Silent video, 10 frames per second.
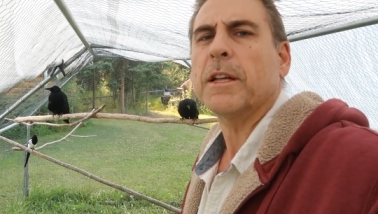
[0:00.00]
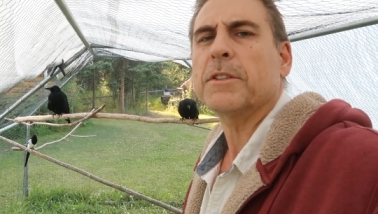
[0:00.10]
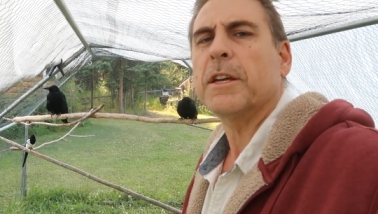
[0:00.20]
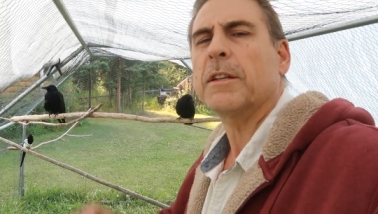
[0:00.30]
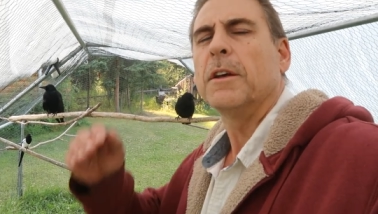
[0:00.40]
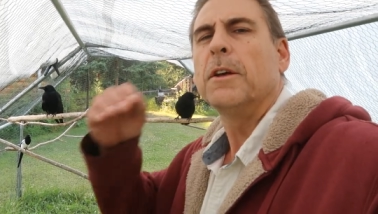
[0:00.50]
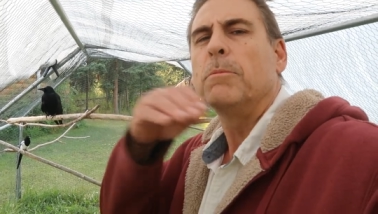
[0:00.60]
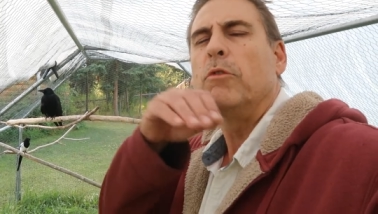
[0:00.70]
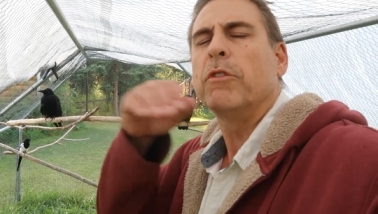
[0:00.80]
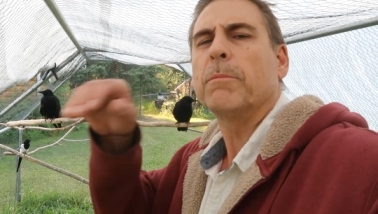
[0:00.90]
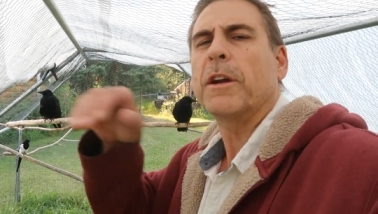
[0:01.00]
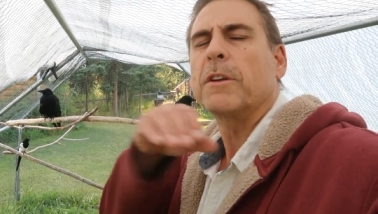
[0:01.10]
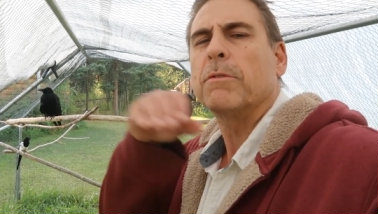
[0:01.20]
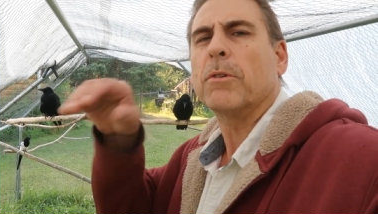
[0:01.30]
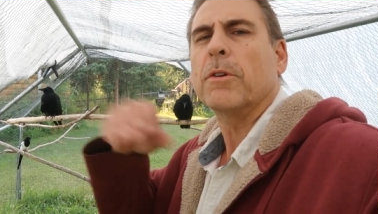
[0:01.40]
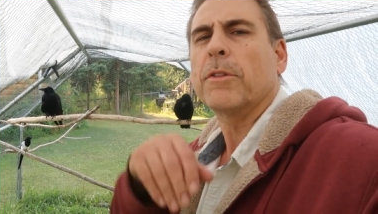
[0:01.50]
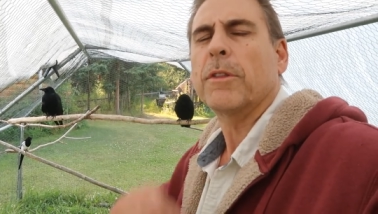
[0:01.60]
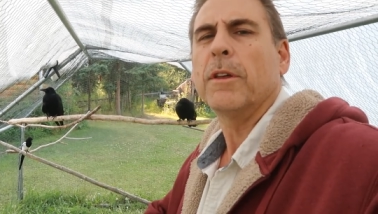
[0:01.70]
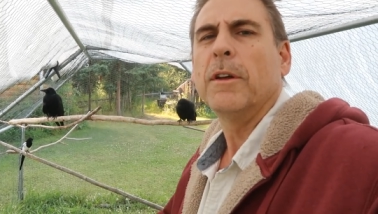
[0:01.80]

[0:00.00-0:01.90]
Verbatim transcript: That's that moving back and forth.